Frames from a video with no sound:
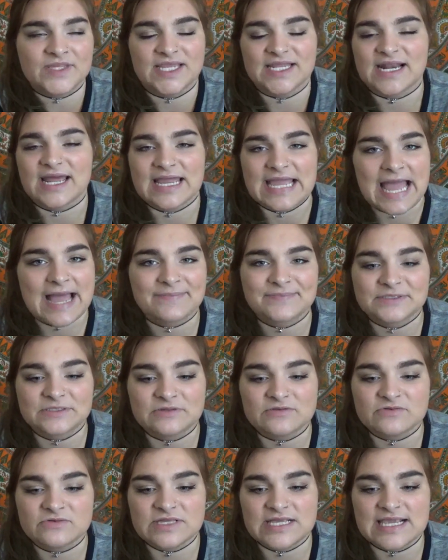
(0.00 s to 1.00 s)
And I
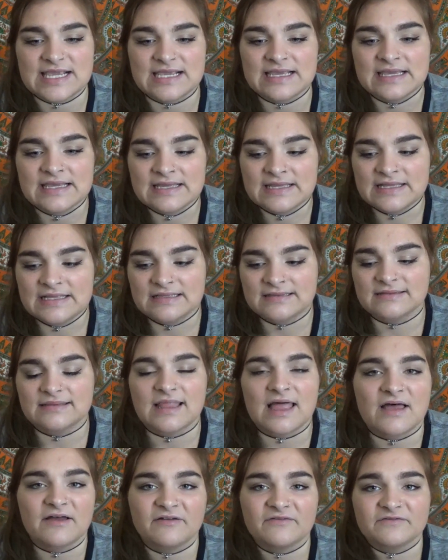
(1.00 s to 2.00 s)
absolutely
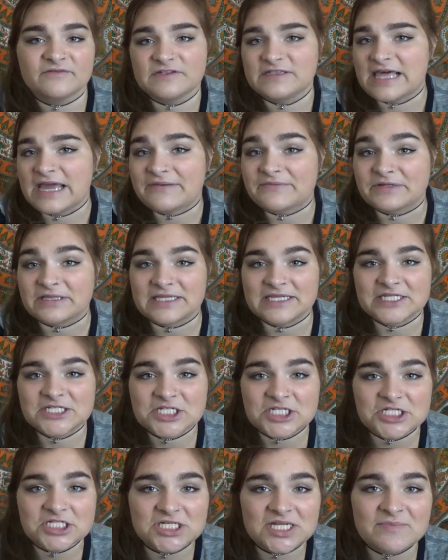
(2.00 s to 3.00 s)
loved that
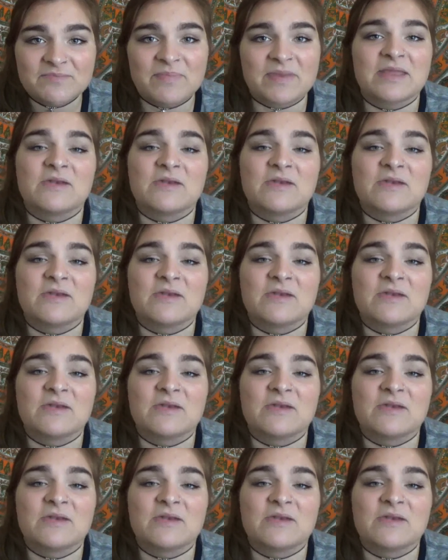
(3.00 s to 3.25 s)
relationship